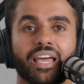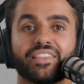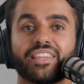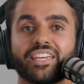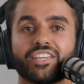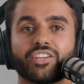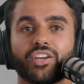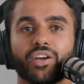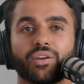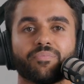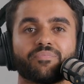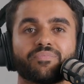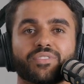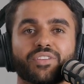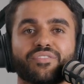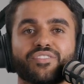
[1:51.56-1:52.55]
And there you go.
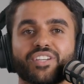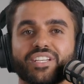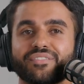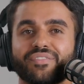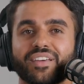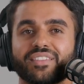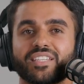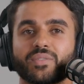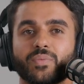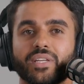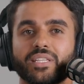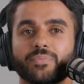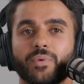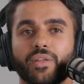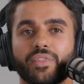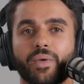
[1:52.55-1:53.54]
You've just found the
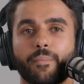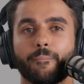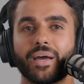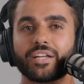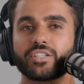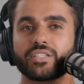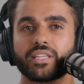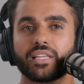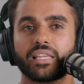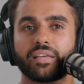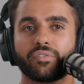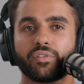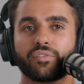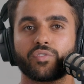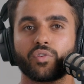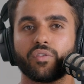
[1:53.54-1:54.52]
sweet spot that matches the
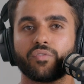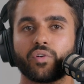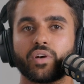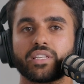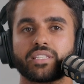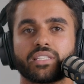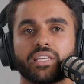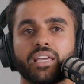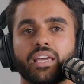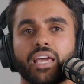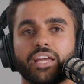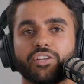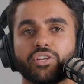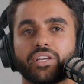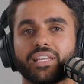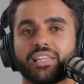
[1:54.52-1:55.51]
level of your voice,
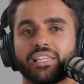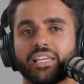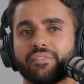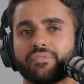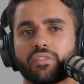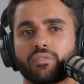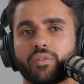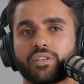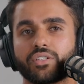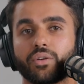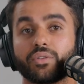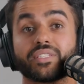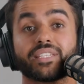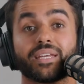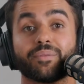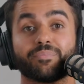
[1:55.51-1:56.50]
and you can leave the
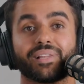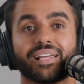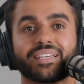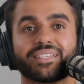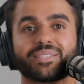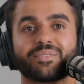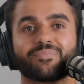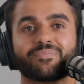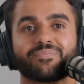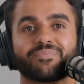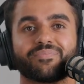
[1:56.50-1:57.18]
threshold set in place.